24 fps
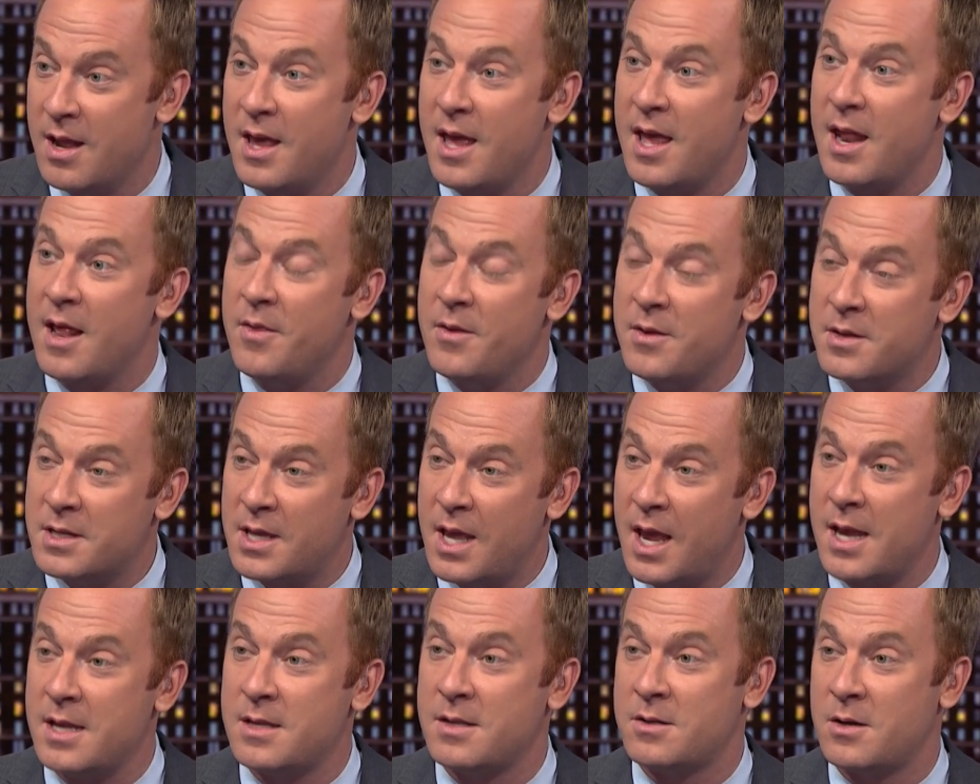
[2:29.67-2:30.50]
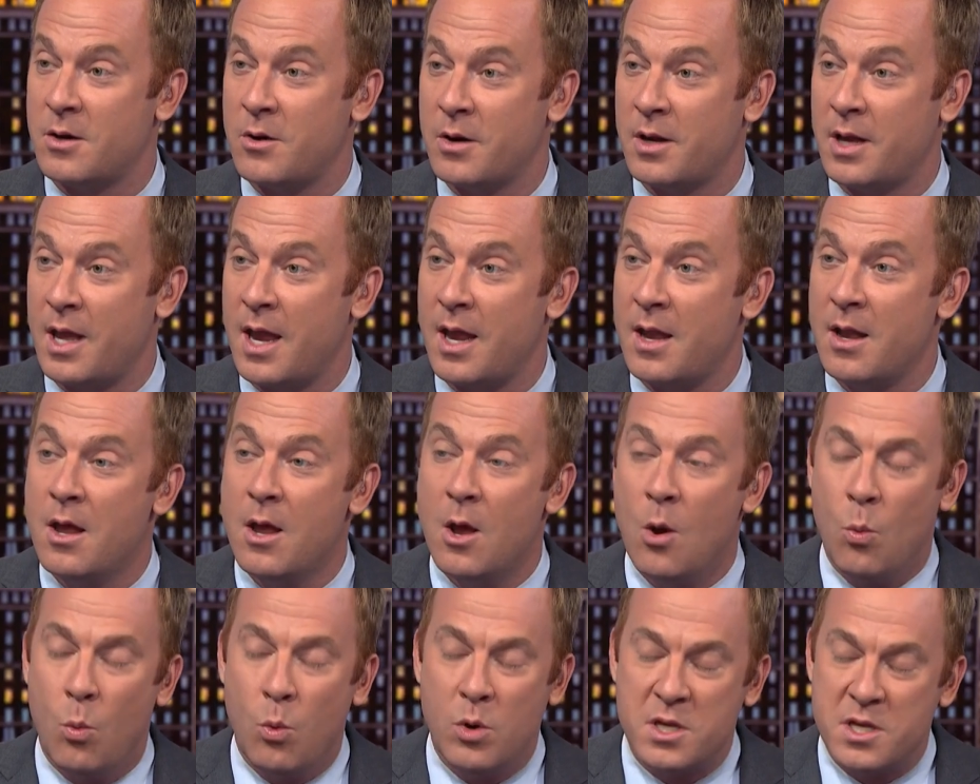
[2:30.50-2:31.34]
And in this case, this hurricane
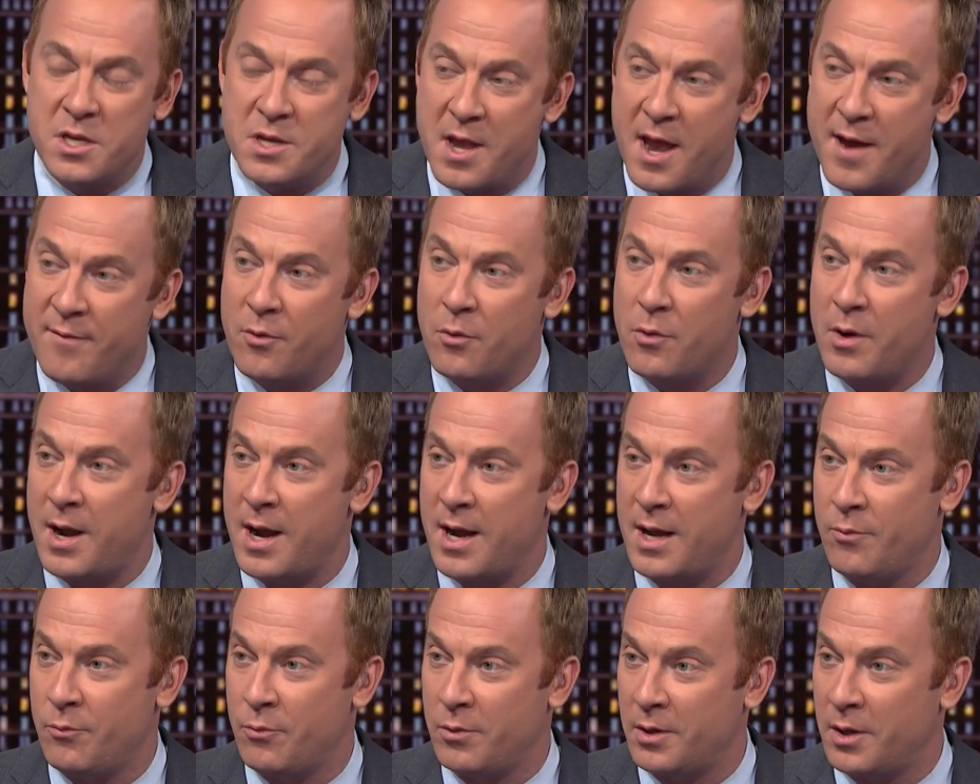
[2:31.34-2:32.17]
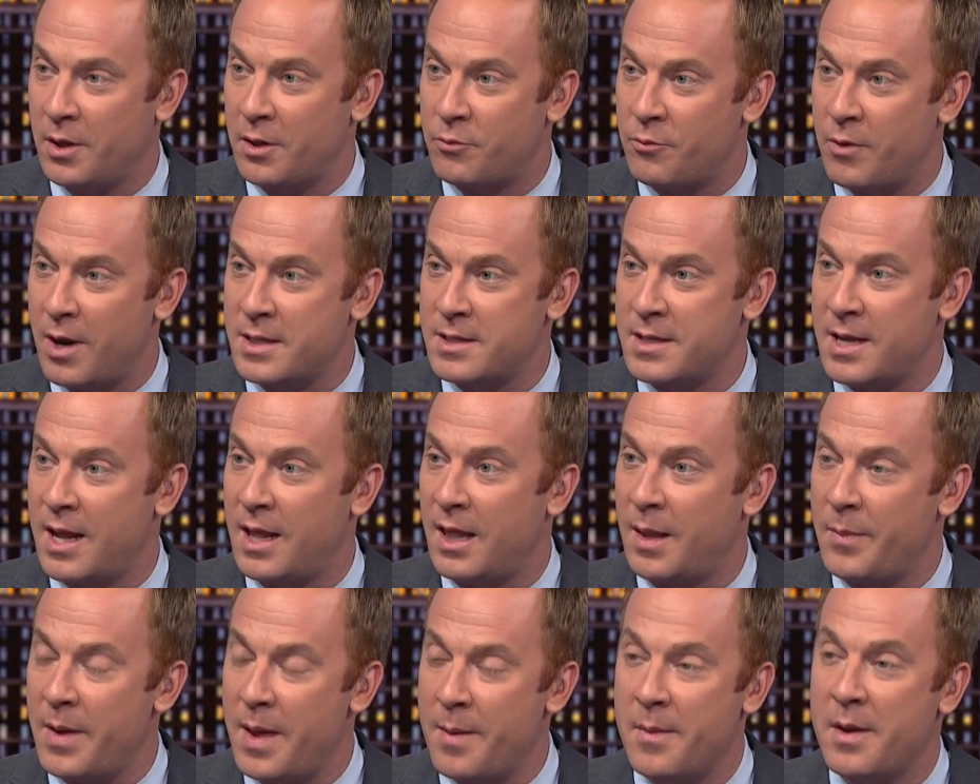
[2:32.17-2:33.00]
was never any really threat to
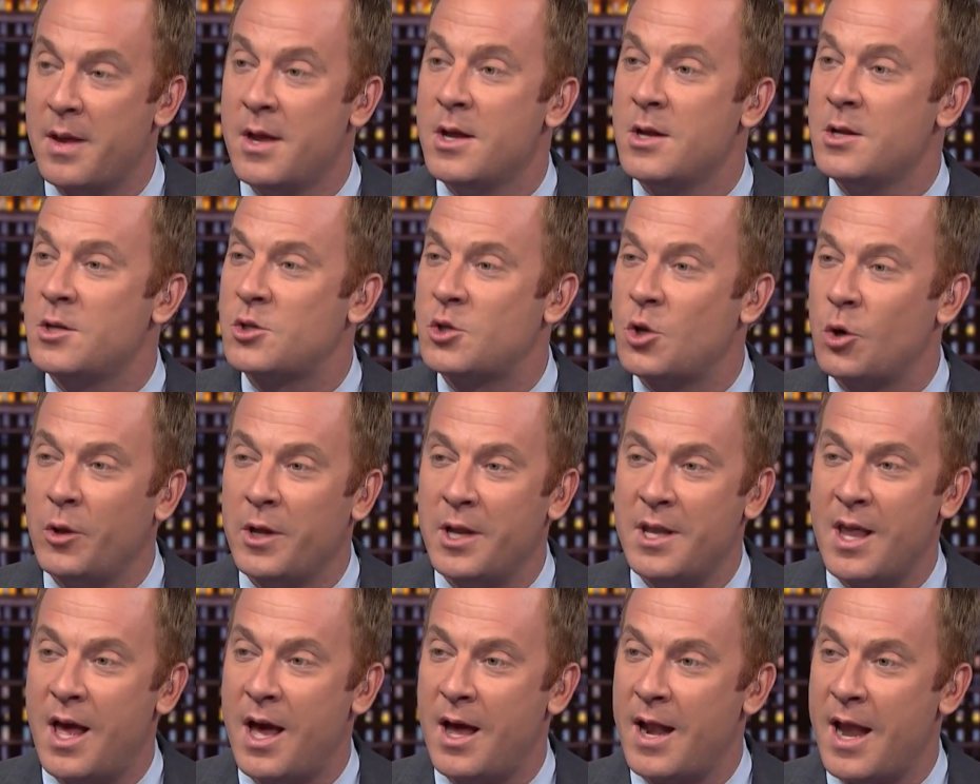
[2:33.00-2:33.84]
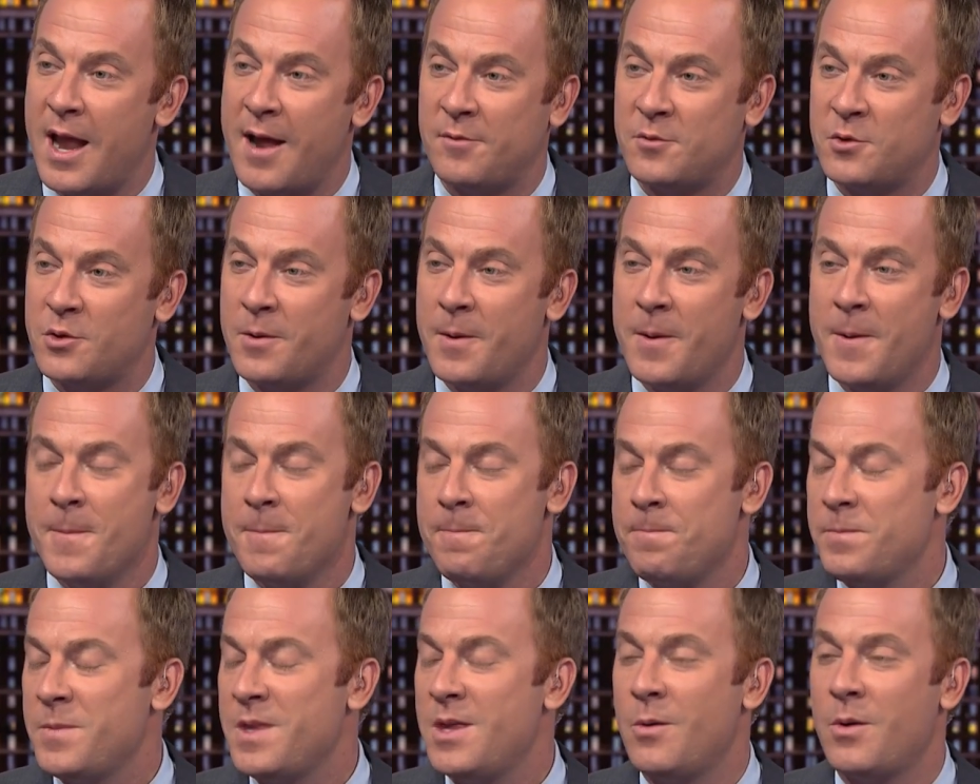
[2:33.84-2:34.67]
Alabama. Certainly not after,
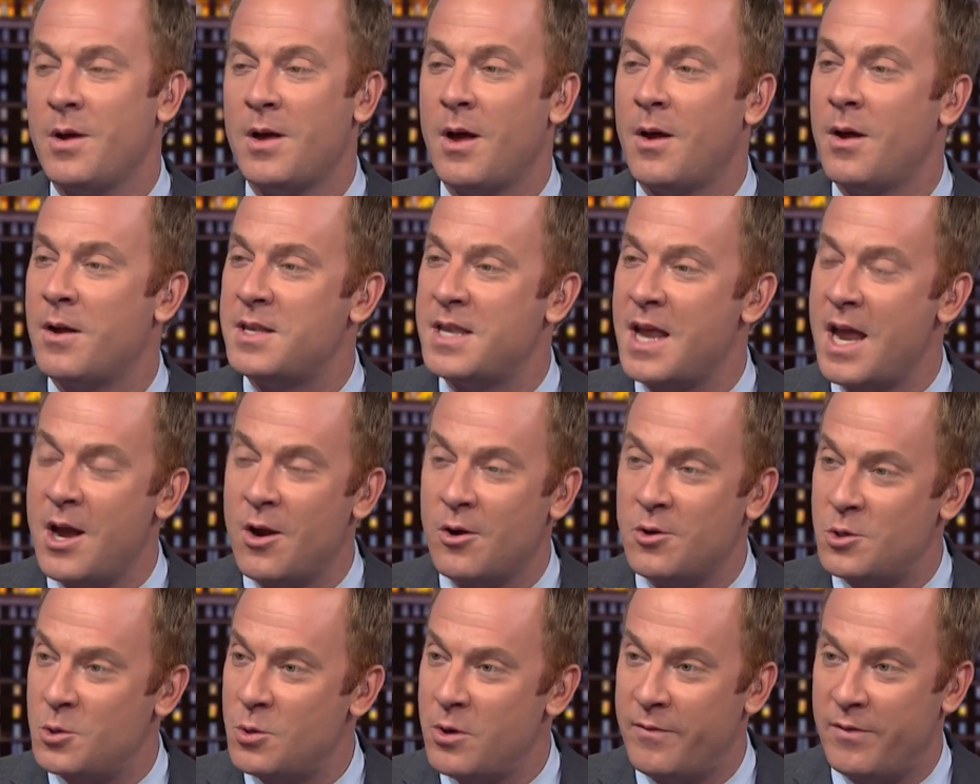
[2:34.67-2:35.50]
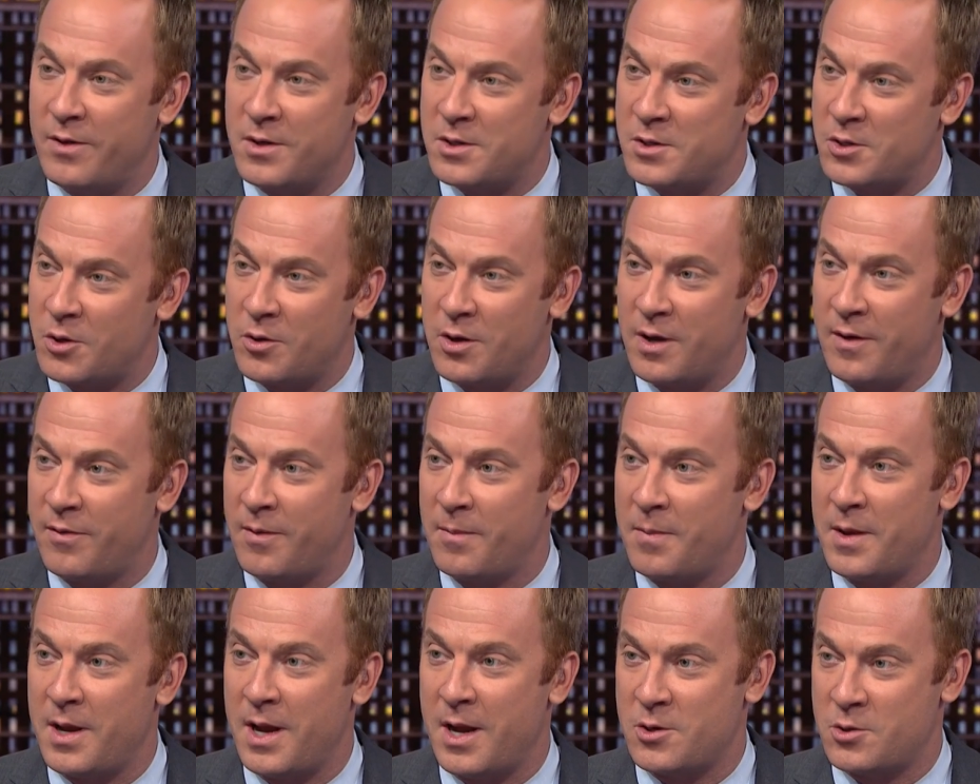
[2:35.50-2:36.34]
you know, a day or two of uncertainty
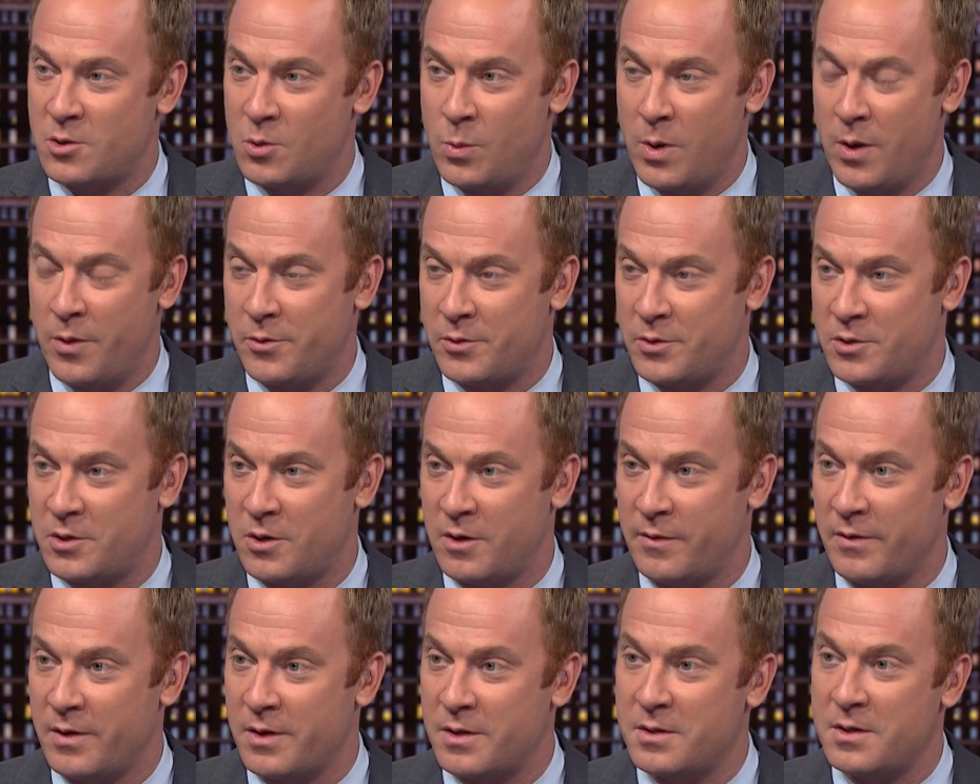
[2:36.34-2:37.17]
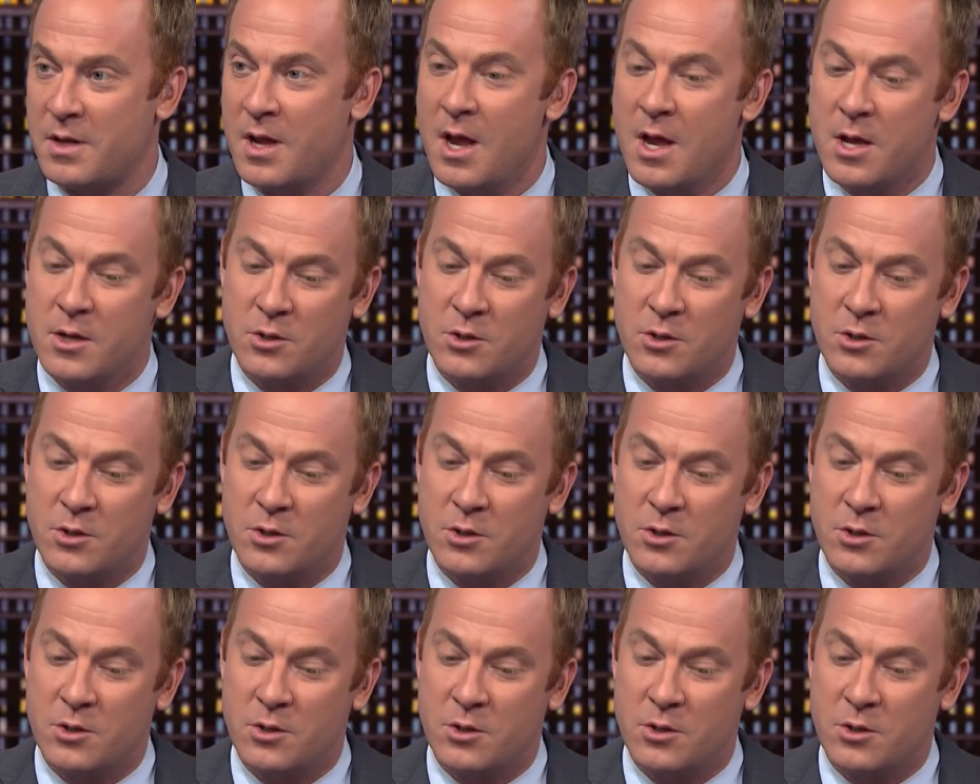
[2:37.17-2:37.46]
from the National Weather Service.